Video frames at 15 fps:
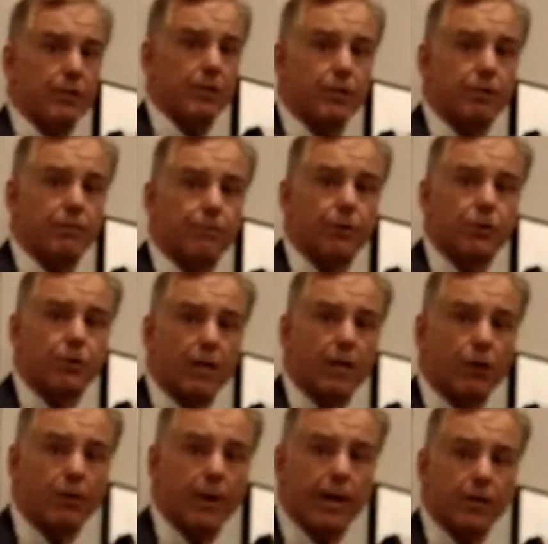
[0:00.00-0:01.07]
but this is the first
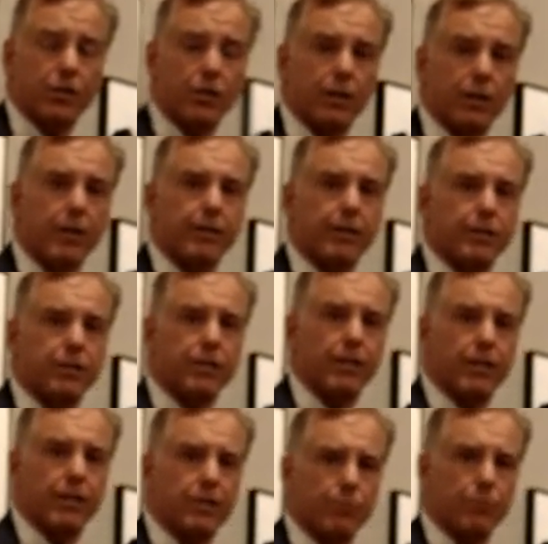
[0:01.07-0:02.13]
generation that
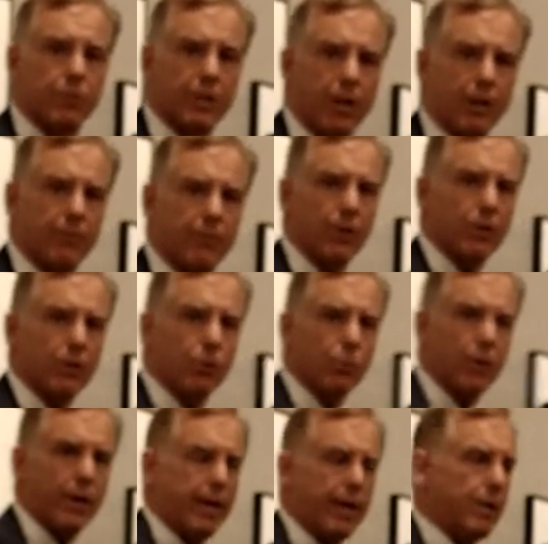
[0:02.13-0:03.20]
sees themselves the
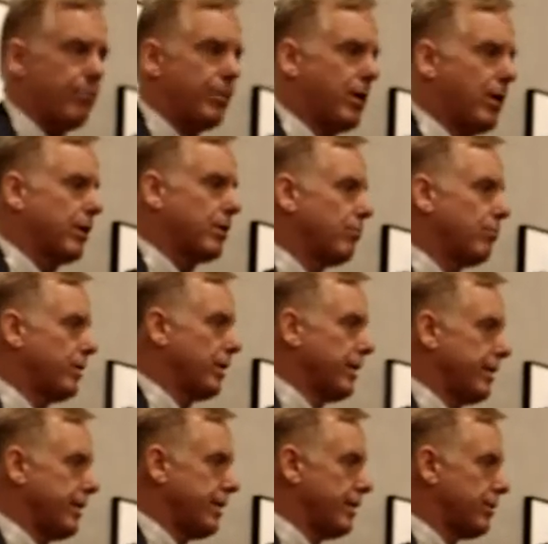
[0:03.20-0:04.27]
way America
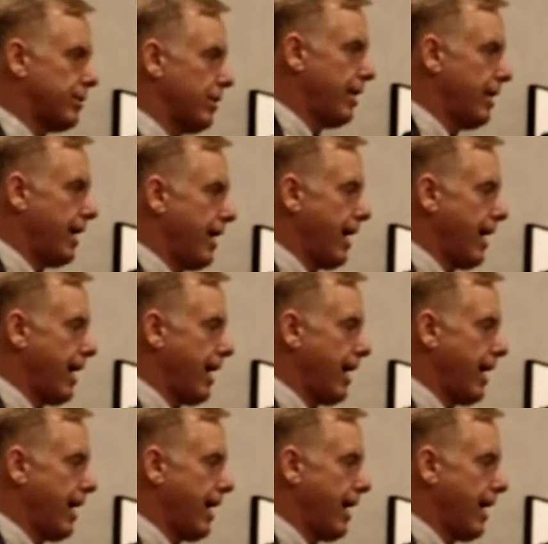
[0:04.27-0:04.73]
really is.